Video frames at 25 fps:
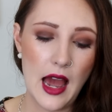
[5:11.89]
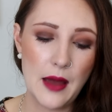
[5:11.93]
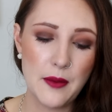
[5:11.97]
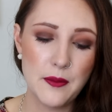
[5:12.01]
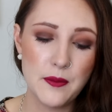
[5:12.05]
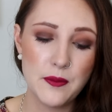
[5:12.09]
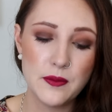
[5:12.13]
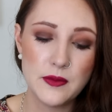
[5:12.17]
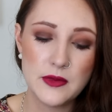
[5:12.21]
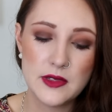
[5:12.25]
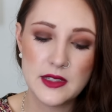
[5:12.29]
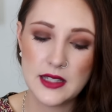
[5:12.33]

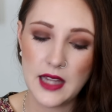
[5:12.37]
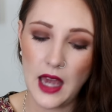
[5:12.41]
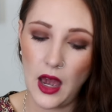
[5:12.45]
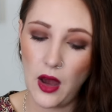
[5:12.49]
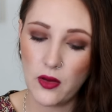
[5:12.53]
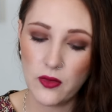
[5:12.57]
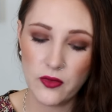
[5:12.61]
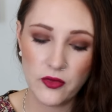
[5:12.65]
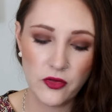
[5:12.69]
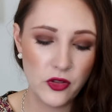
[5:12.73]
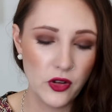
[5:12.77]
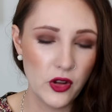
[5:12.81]
I'm
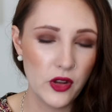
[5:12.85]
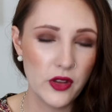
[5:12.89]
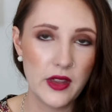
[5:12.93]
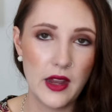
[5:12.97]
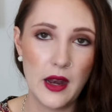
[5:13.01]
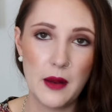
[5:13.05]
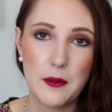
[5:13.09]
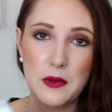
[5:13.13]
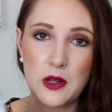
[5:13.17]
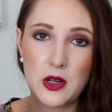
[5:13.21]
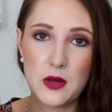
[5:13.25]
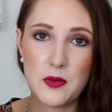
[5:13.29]
doubtful
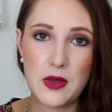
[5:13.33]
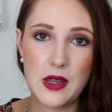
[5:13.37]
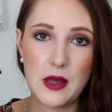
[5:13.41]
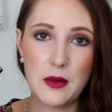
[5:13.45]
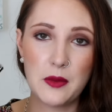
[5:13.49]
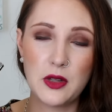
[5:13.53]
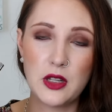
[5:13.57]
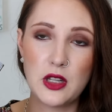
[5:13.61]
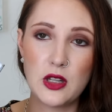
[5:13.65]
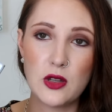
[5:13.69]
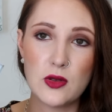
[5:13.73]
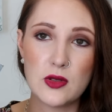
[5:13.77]
that I'm going to be
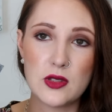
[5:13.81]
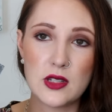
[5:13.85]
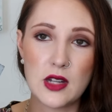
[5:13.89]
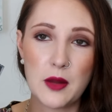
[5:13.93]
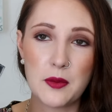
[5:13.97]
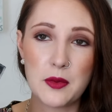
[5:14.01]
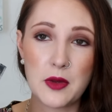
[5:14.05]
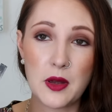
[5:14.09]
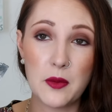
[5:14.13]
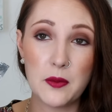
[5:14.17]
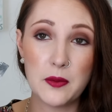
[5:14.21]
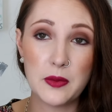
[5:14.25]
able to use it
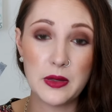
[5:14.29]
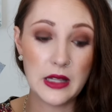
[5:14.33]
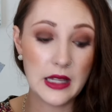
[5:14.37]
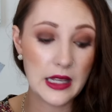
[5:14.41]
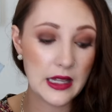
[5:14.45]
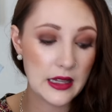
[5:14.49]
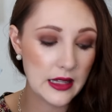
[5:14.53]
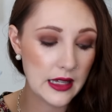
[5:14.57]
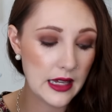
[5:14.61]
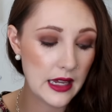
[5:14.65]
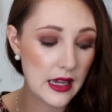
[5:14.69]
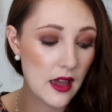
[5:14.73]
up
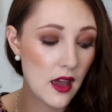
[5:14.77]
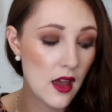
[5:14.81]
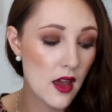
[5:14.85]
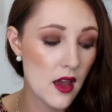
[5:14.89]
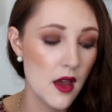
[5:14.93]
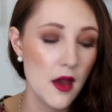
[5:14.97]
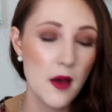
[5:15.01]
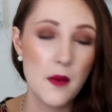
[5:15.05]
completely.